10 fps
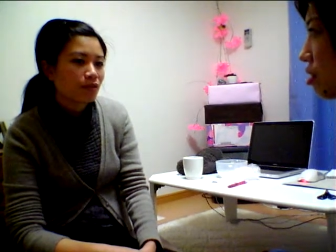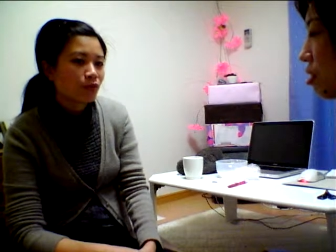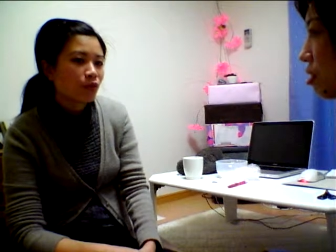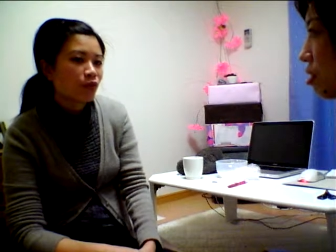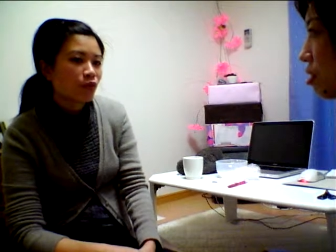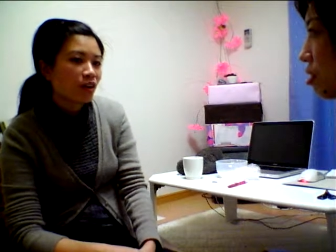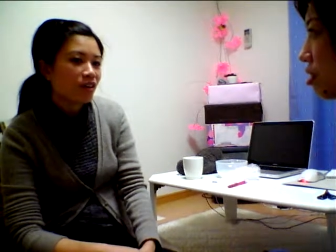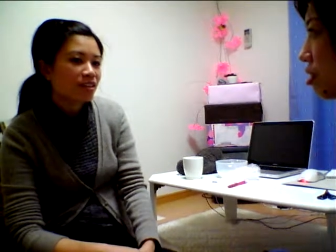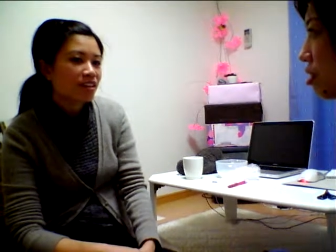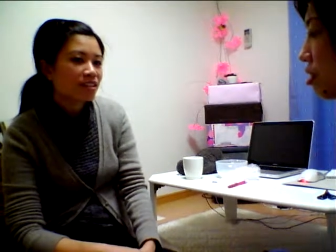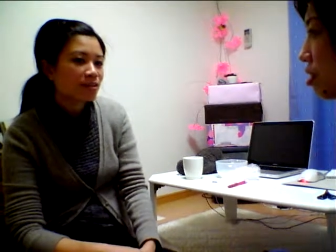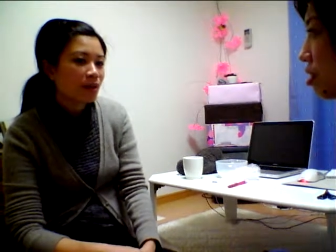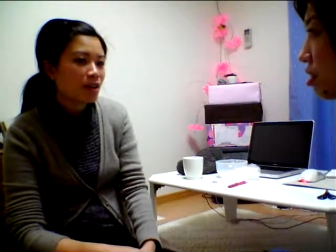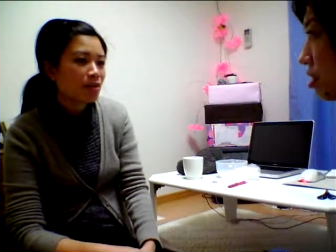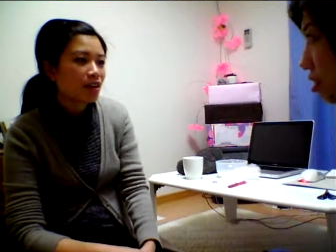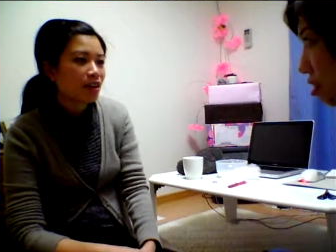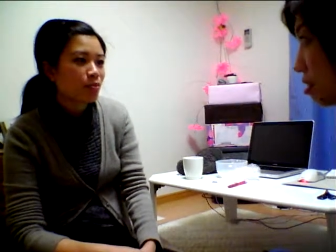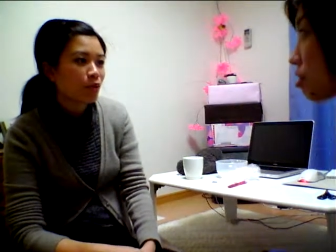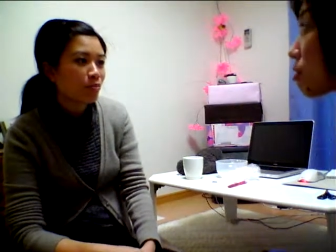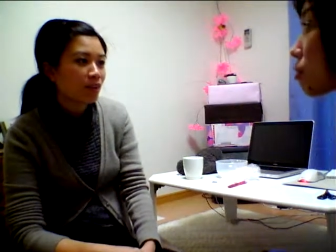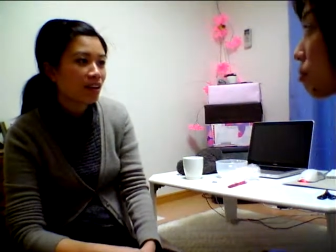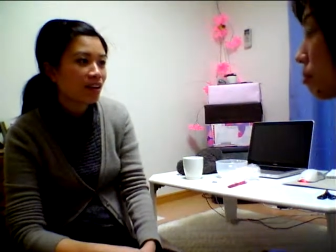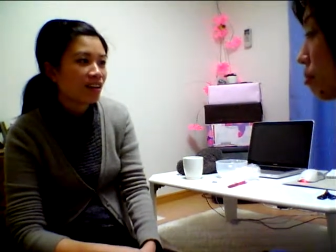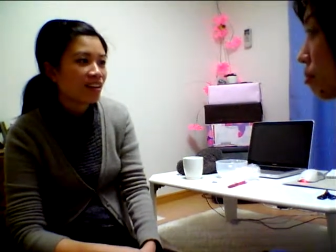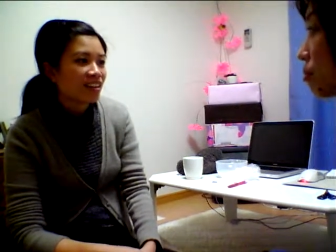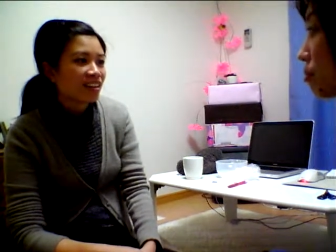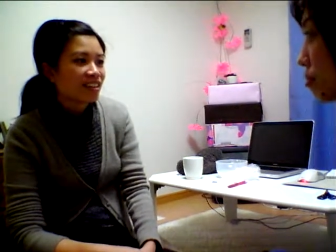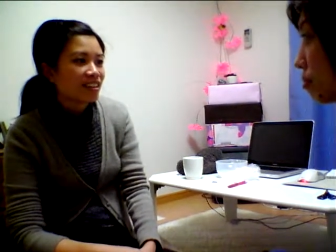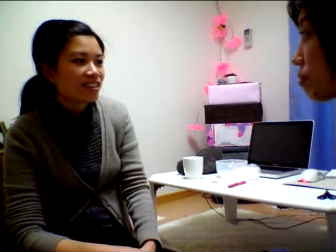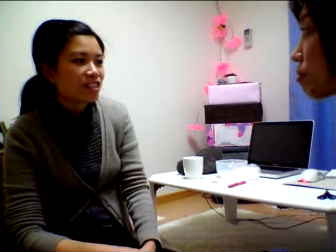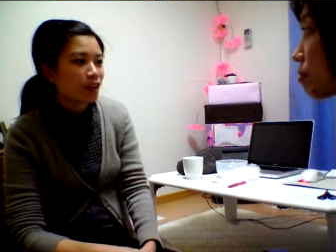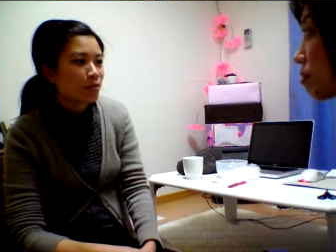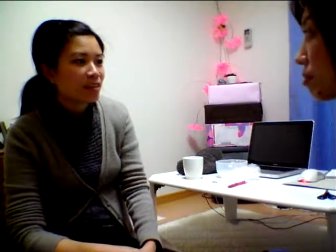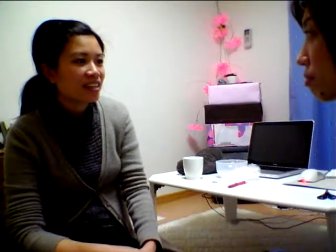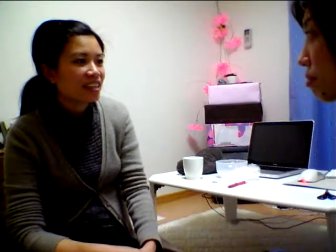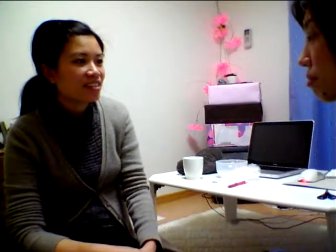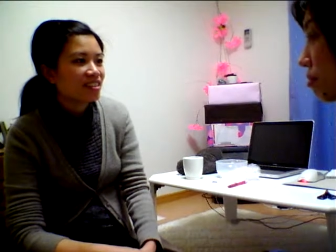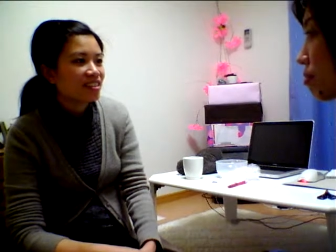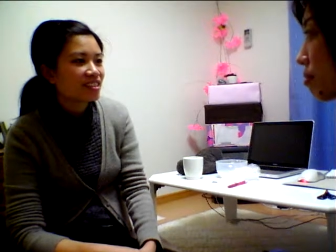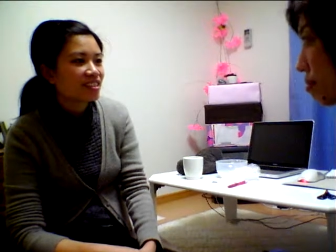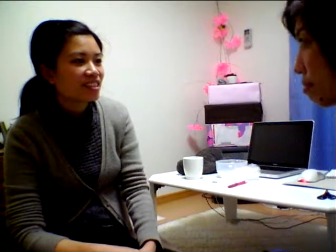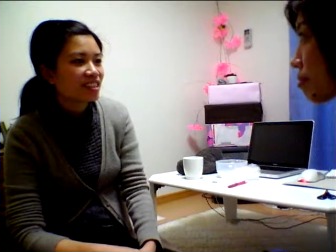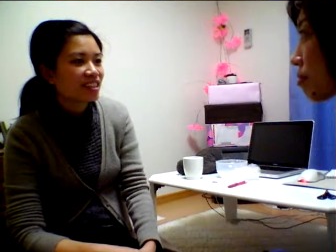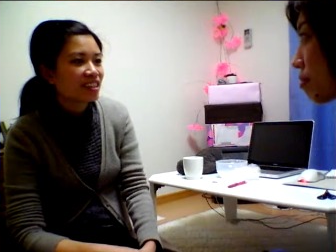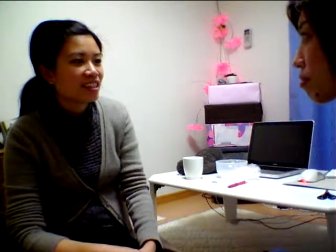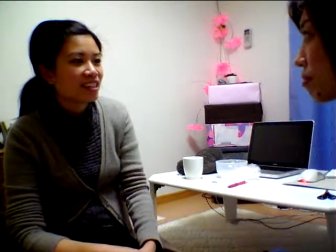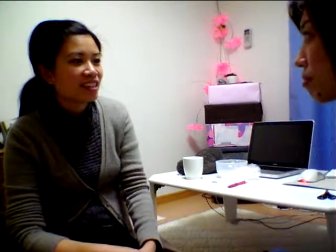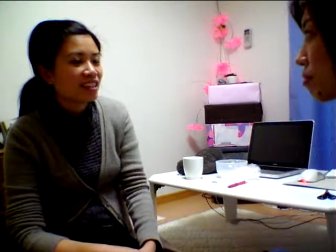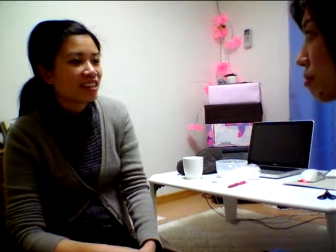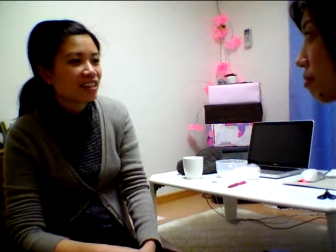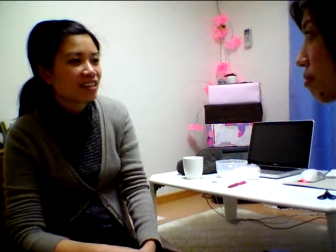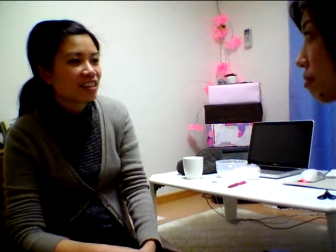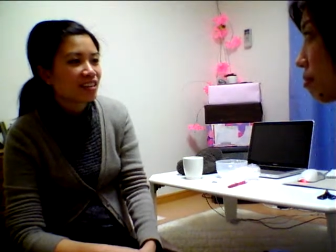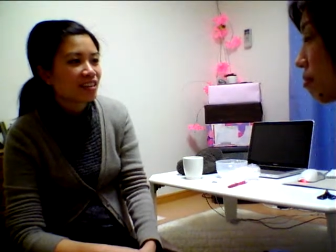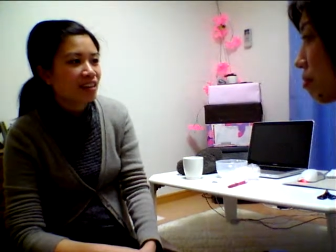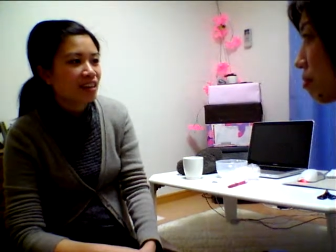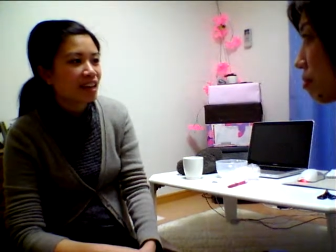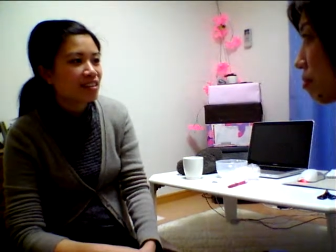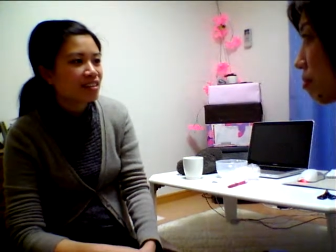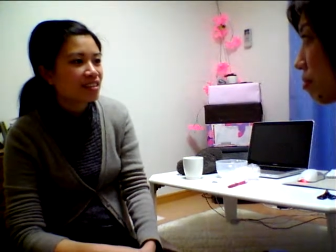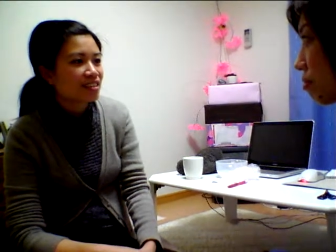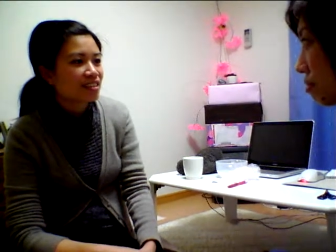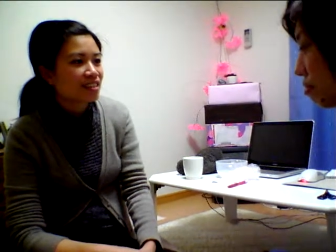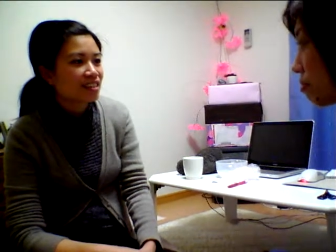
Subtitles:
for the foreigners, maybe a proper Japanese class.